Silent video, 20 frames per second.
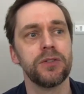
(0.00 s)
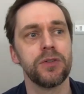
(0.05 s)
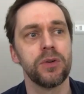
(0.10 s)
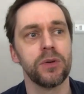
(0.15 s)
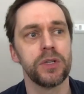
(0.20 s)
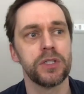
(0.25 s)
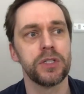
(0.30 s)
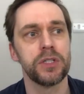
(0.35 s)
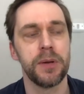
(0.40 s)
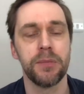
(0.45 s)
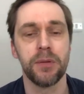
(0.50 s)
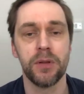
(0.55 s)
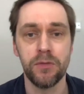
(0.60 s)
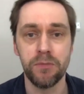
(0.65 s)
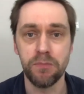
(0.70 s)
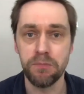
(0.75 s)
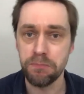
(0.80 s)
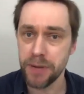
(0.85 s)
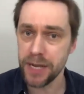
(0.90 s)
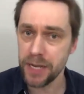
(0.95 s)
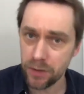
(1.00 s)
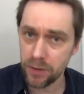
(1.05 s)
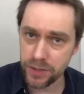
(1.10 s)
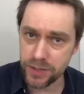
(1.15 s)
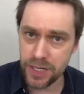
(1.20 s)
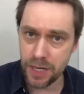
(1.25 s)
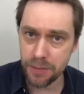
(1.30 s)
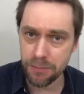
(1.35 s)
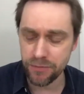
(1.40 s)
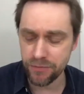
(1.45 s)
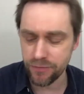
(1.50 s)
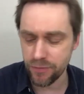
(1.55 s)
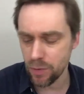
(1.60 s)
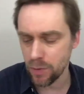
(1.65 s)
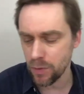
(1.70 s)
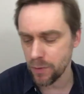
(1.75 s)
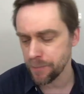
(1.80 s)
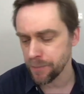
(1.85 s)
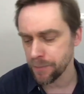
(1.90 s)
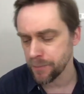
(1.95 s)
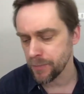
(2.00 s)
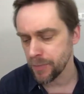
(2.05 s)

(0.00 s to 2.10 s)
talking to people who've been on a set before.